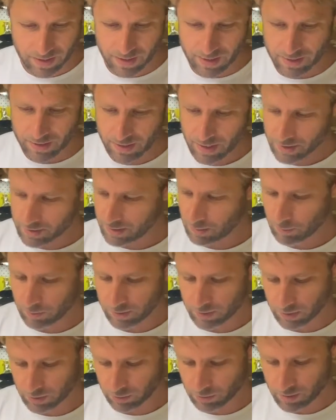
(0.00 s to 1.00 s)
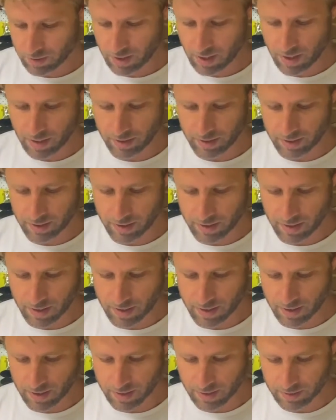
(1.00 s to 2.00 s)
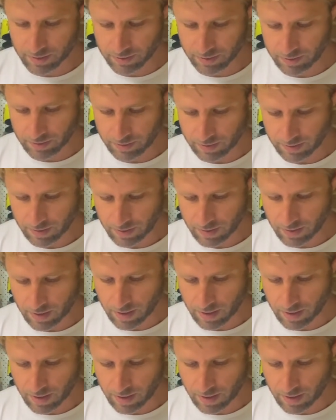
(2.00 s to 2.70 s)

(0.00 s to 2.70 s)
next thing we need to look at is